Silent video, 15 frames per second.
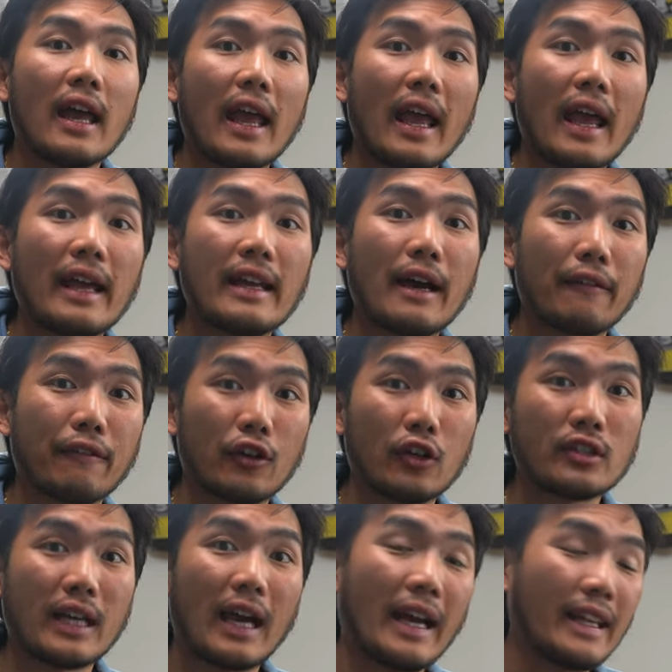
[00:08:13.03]
And at
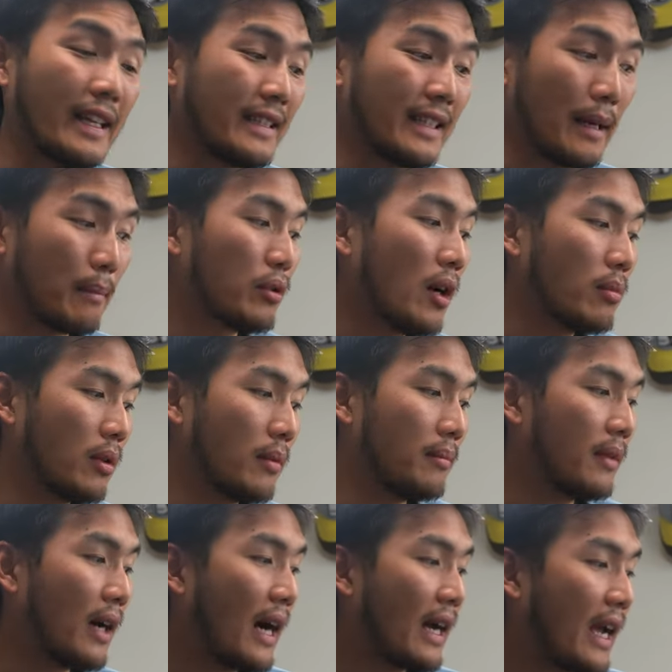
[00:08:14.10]
first I had the same problem.
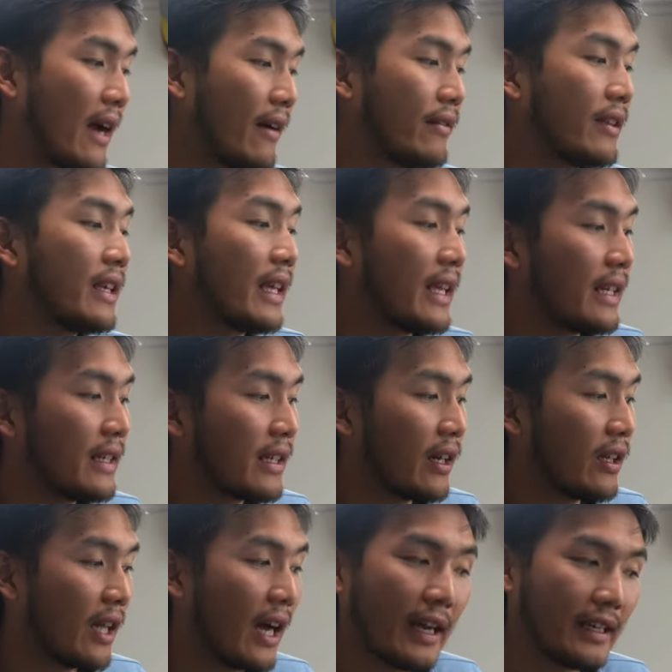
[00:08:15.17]
I have the
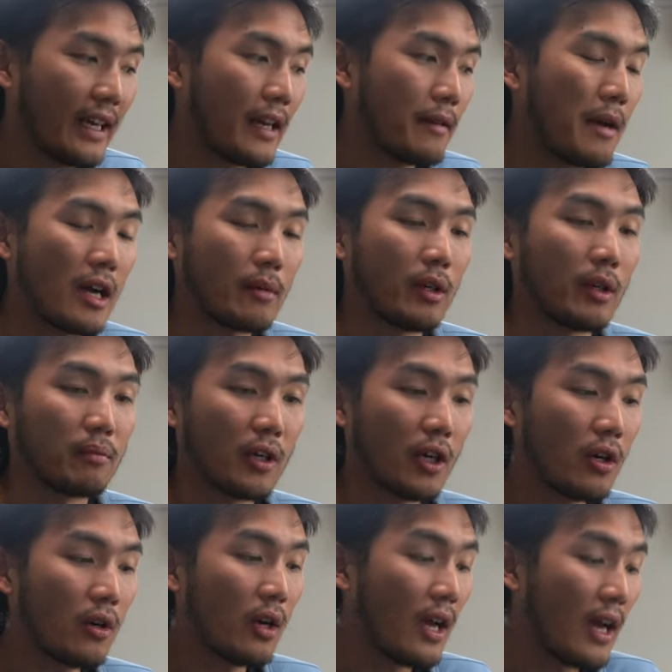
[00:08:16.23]
Intel i9 MacBook
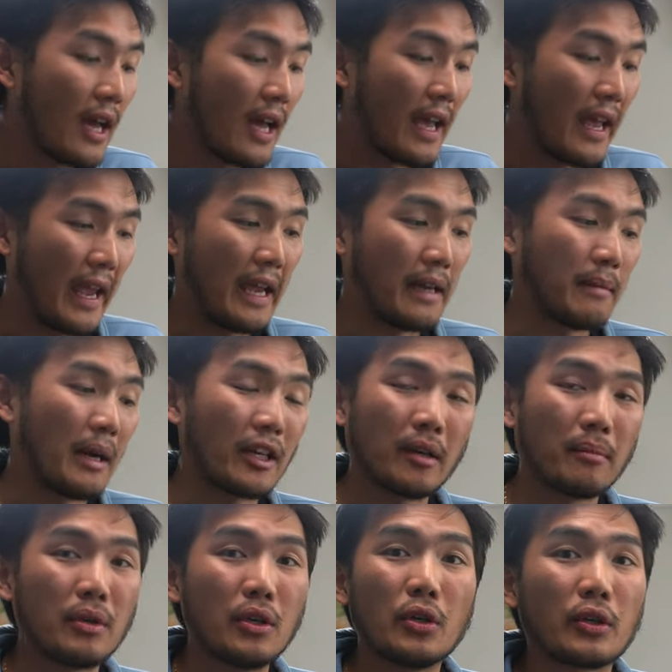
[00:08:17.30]
Pro and my
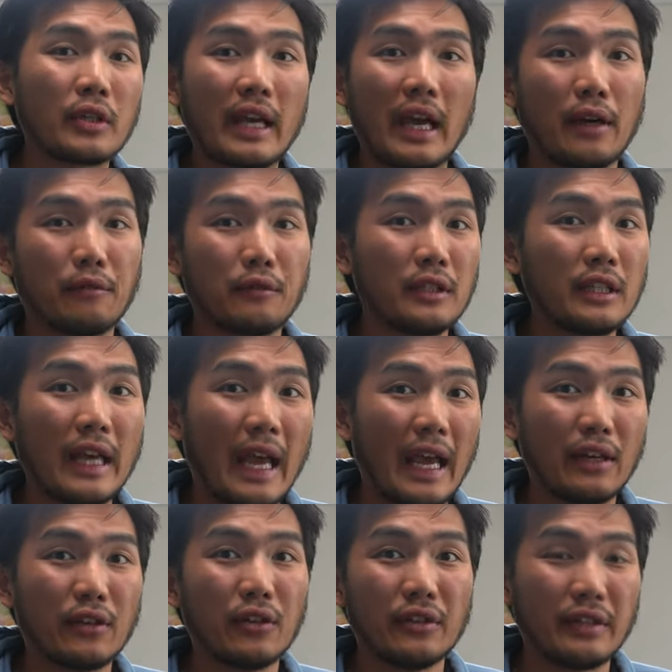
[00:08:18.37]
computer can't really
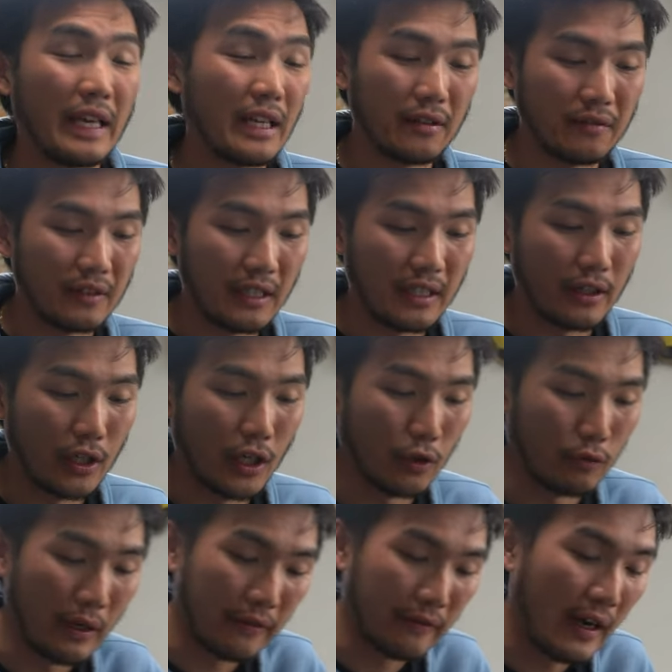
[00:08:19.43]
handle natively the
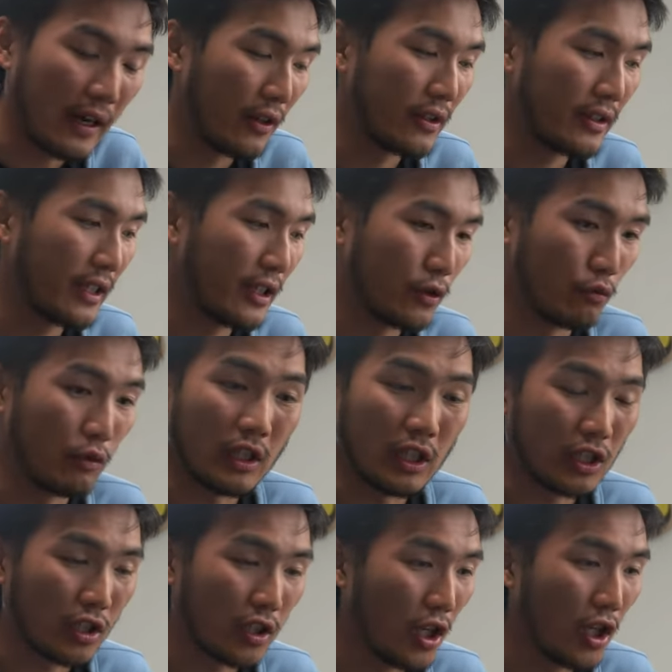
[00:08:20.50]
red files. It's really
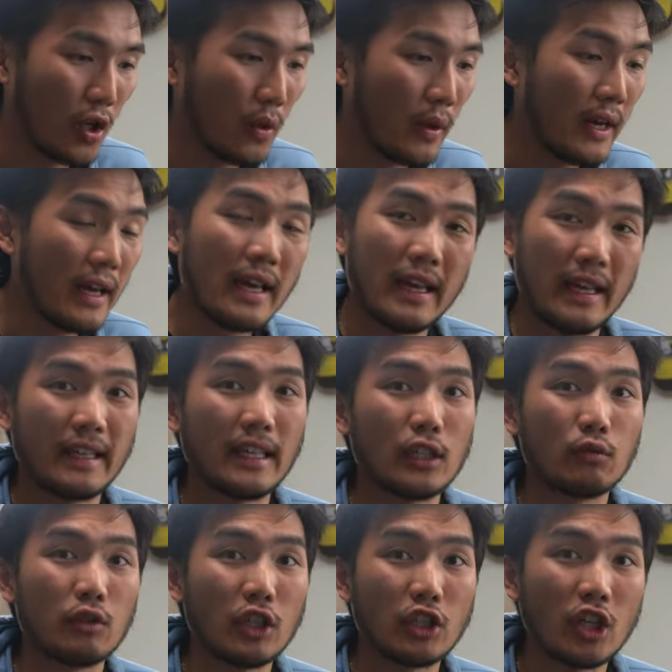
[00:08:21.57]
slow, it
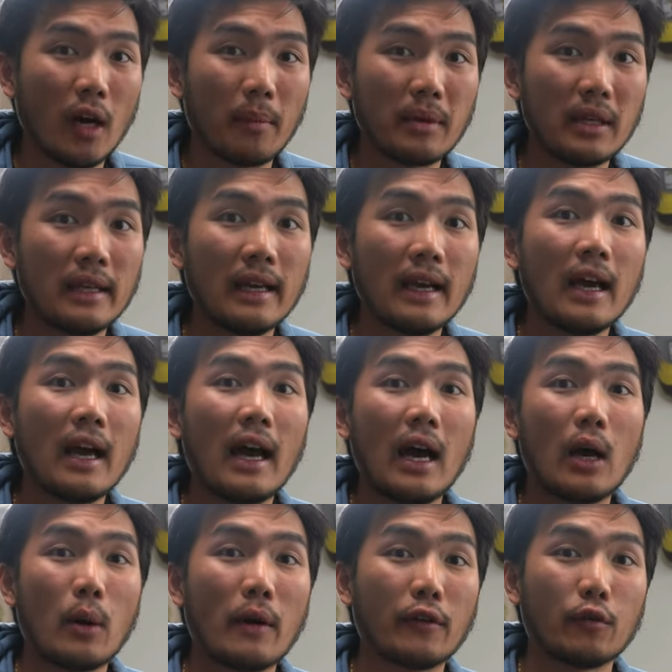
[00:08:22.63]
gets really choppy.
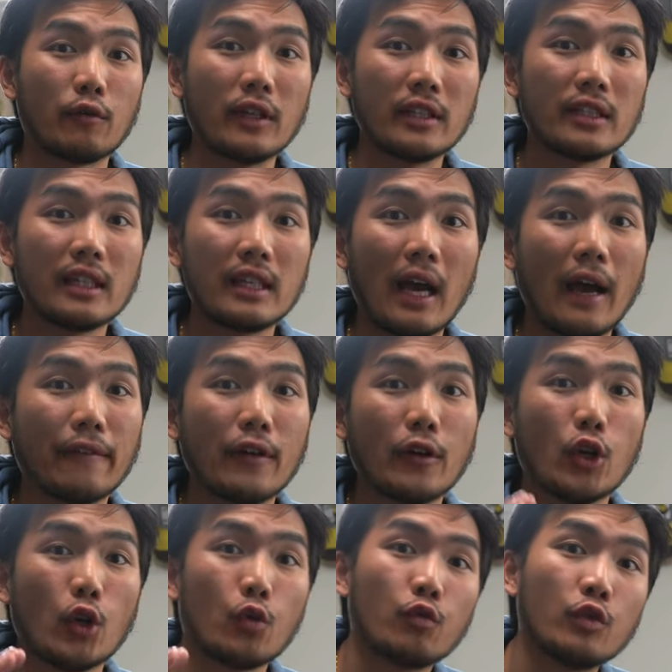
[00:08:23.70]
However, recently I
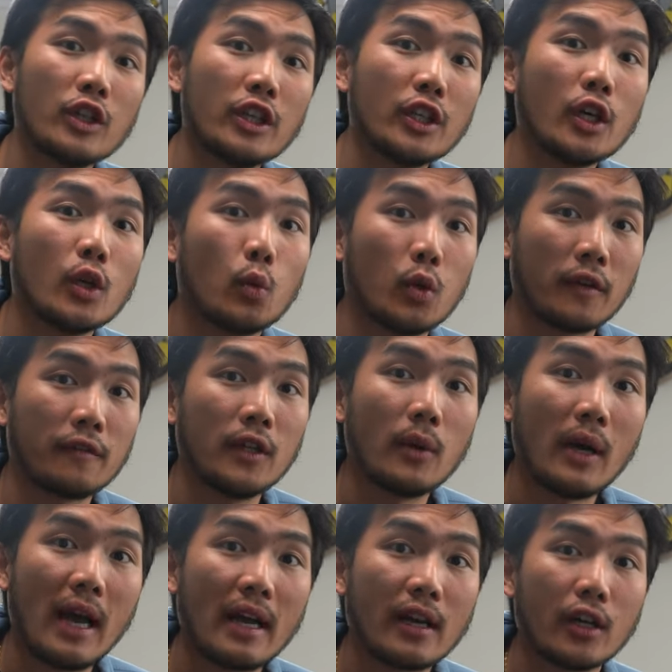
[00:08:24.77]
found a really good workflow
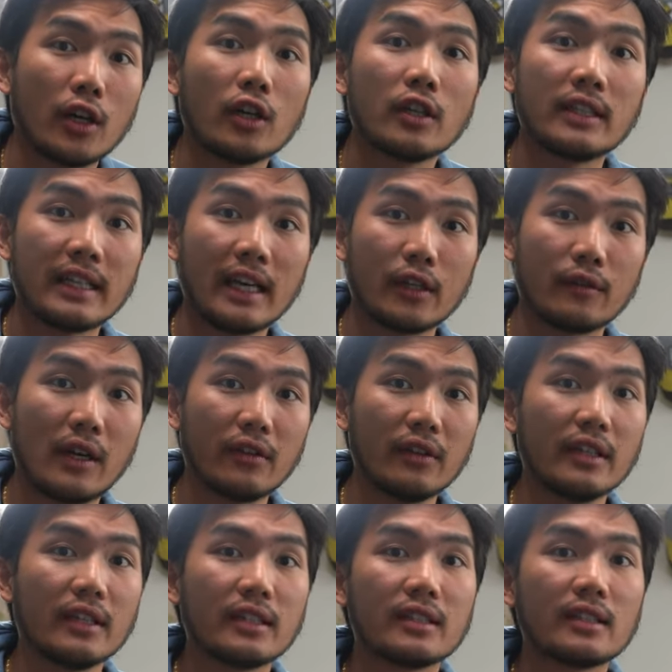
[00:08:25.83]
hack to get around
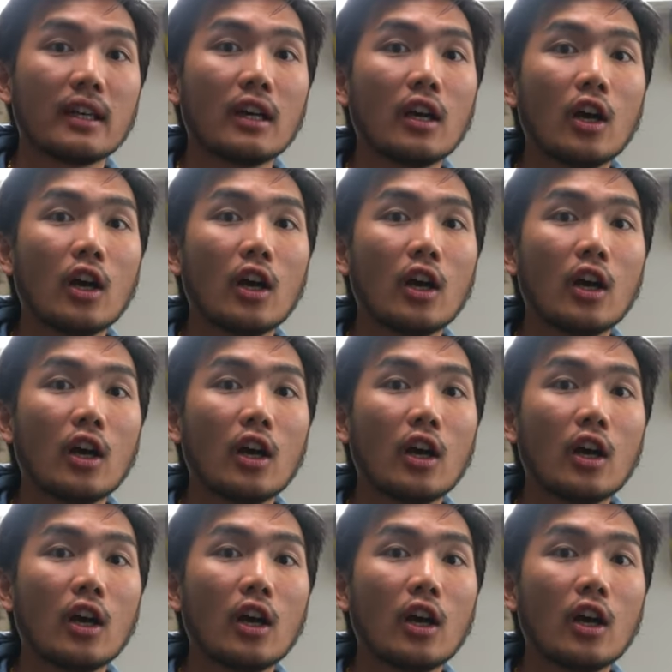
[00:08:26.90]
this.